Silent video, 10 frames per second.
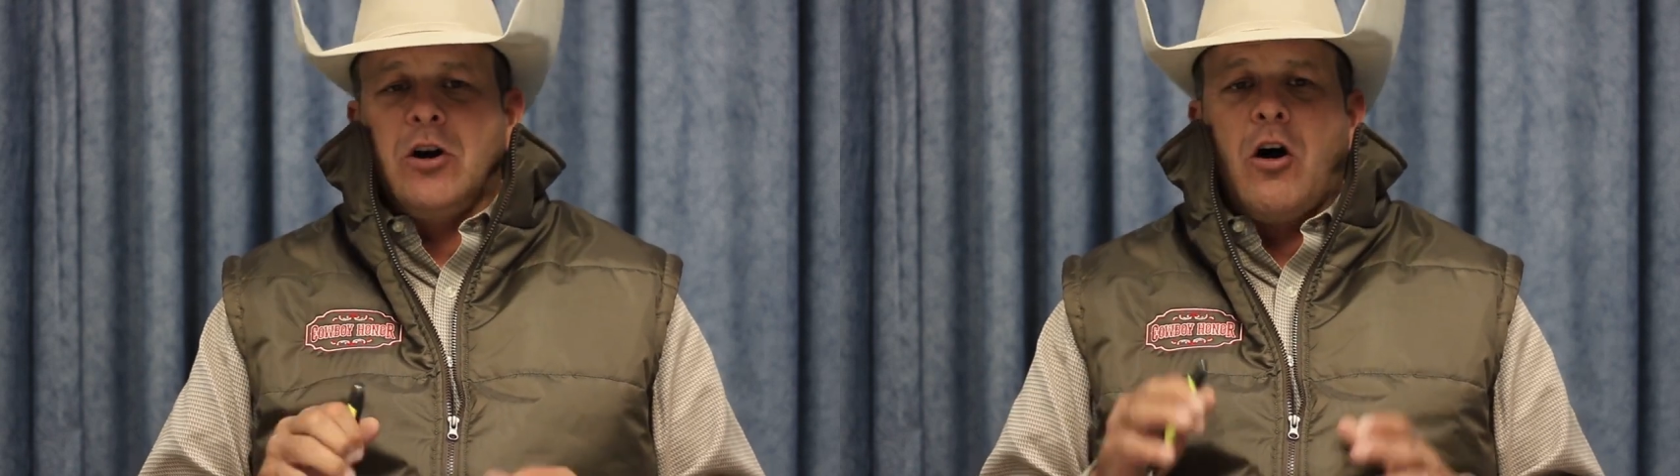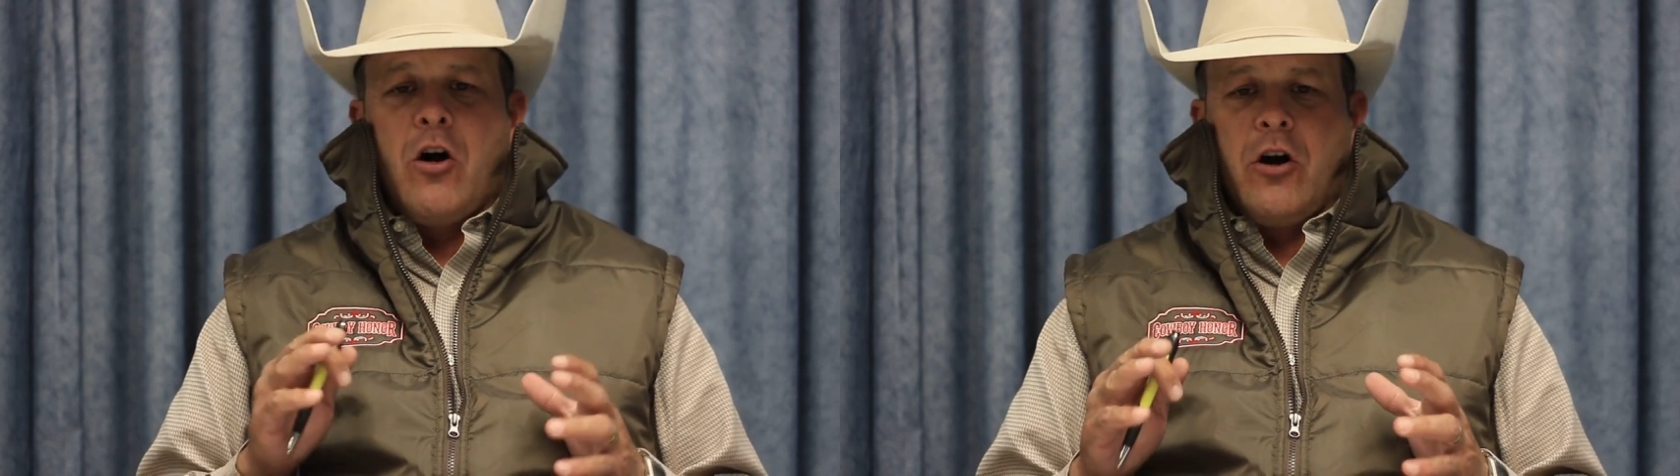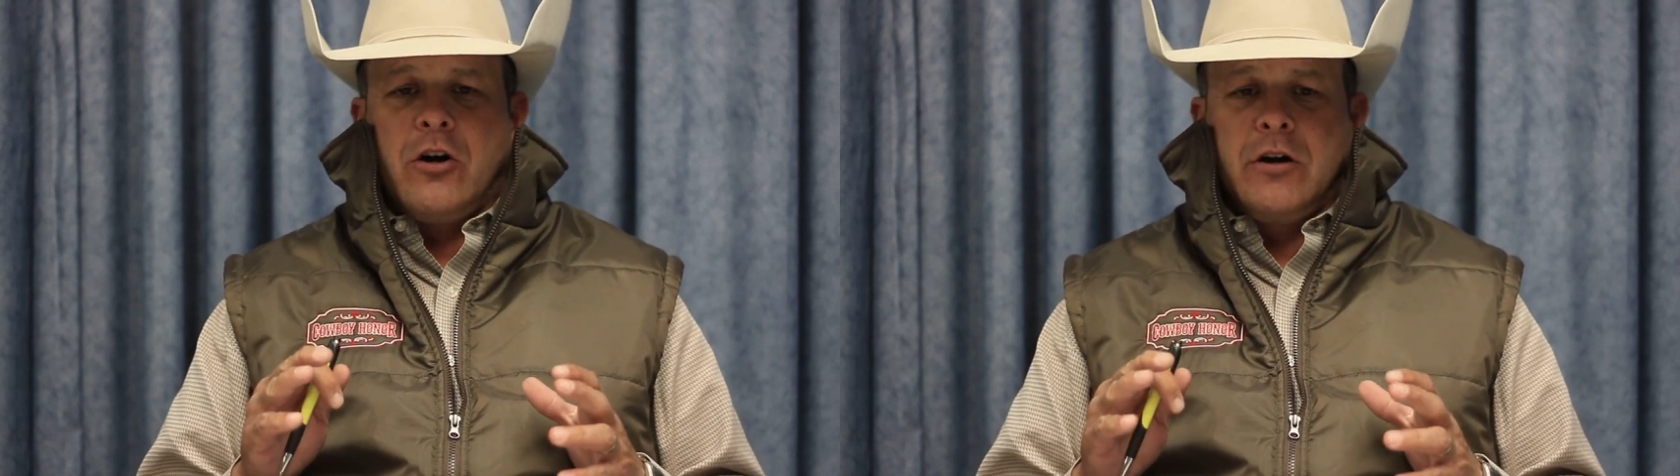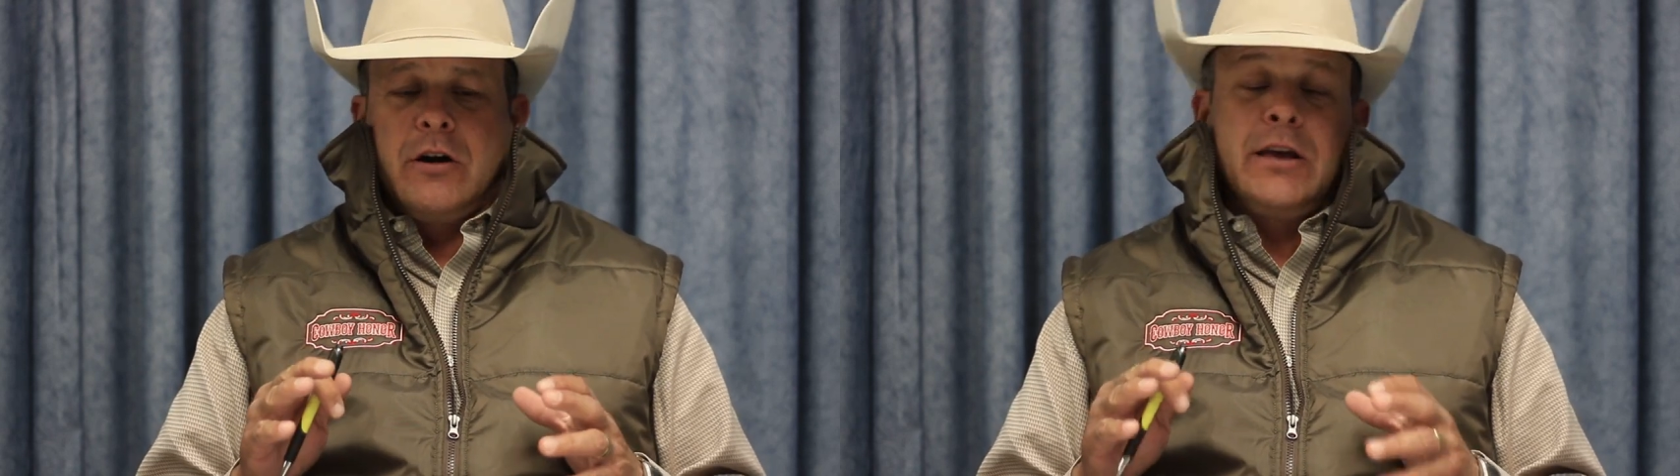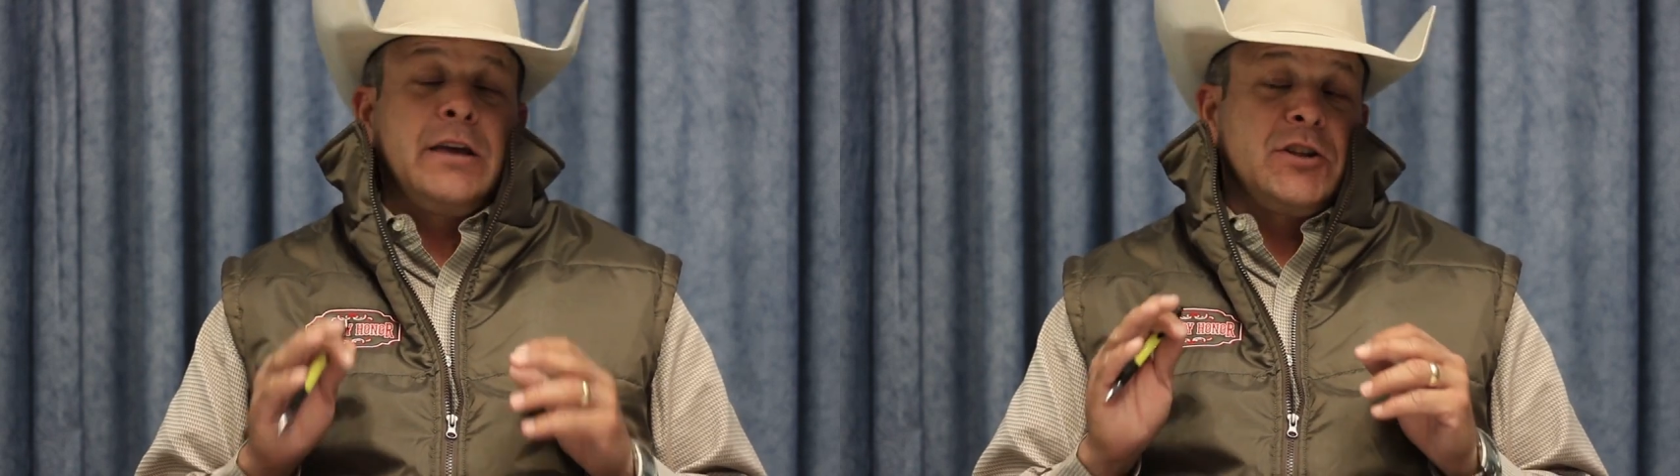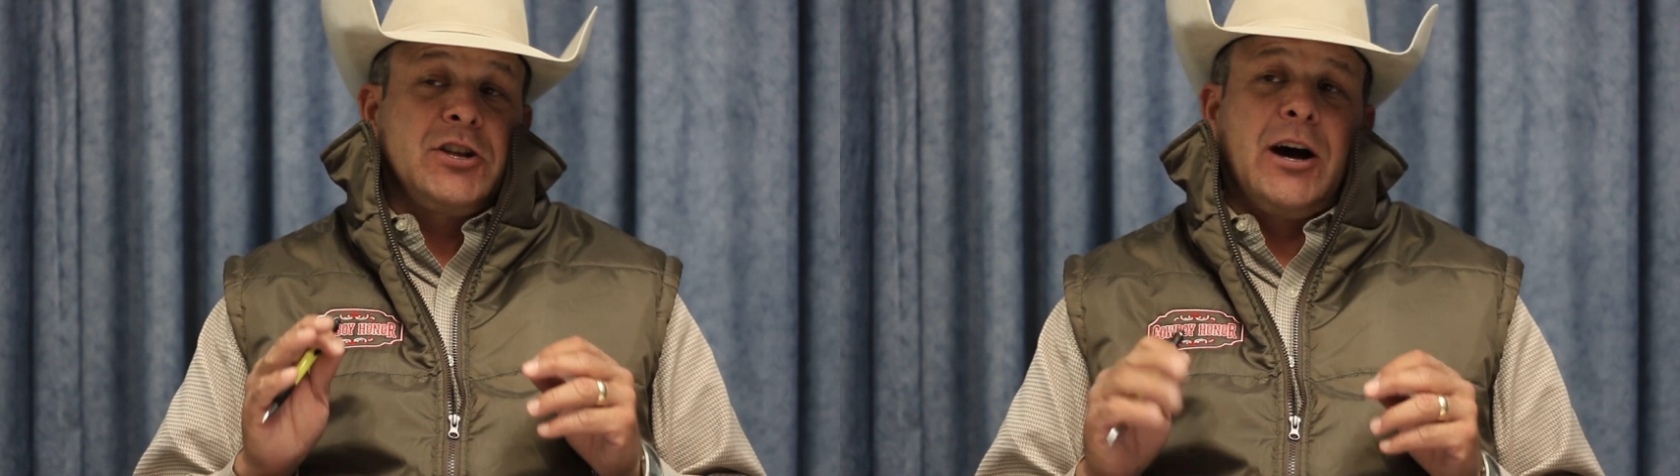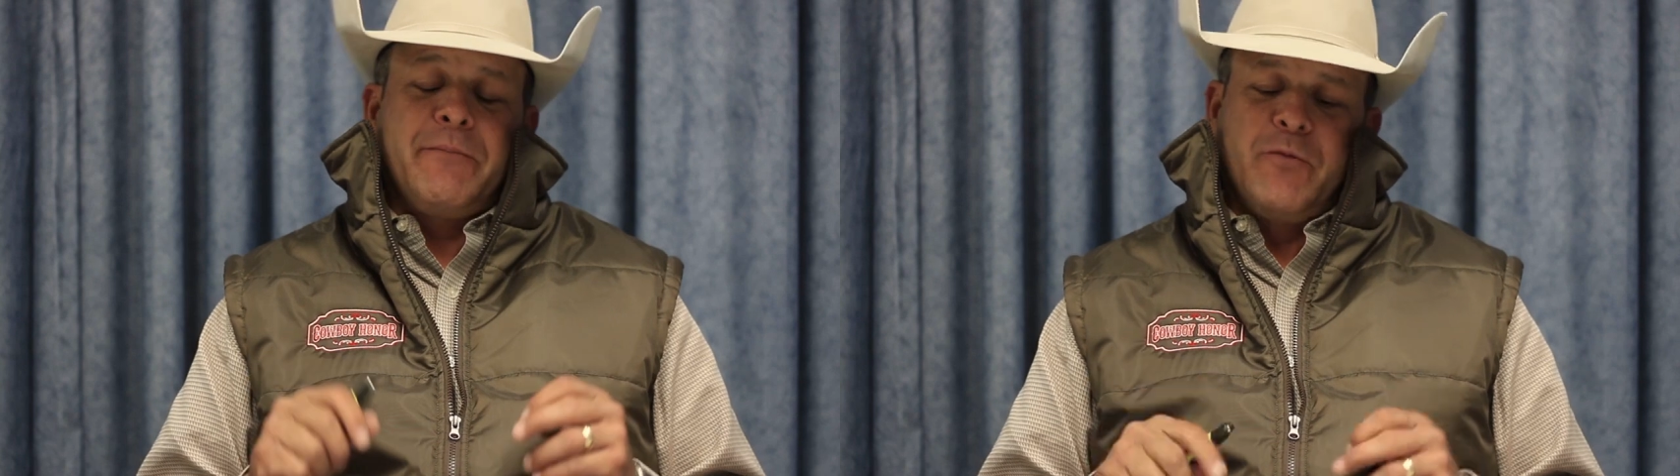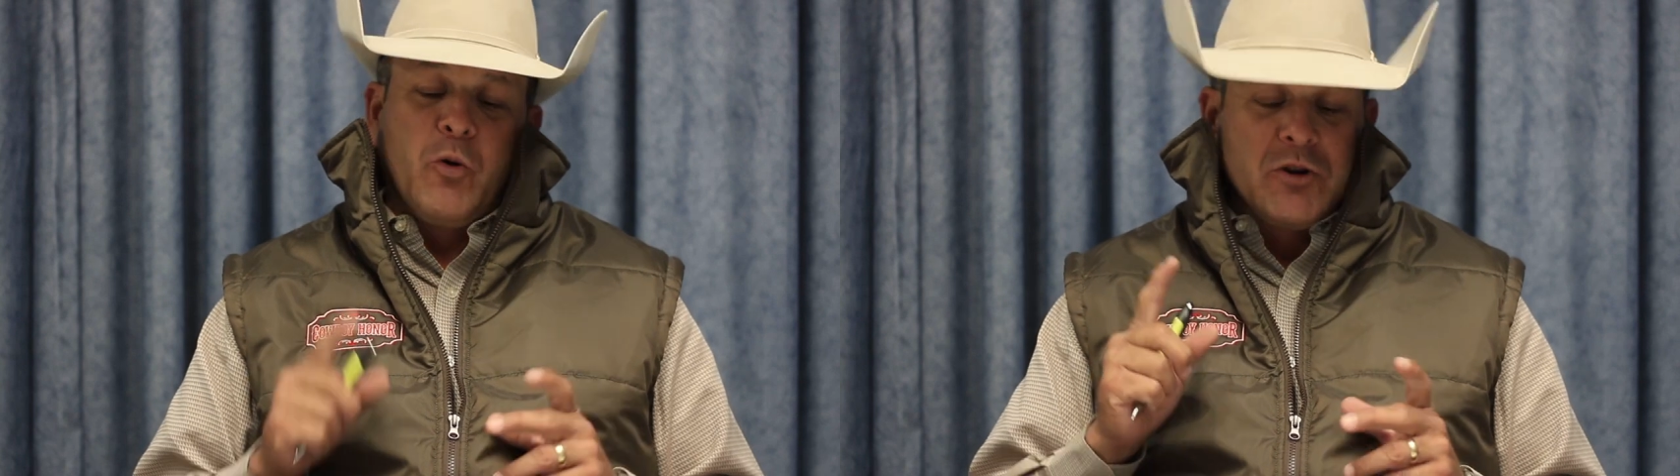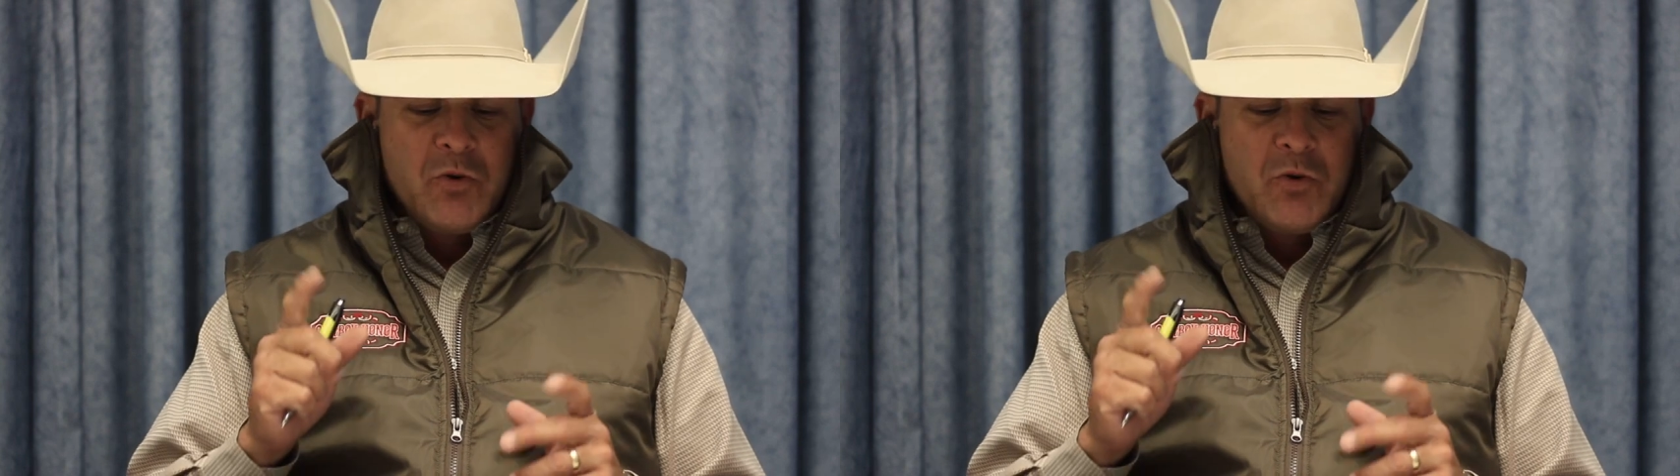are in the top 4,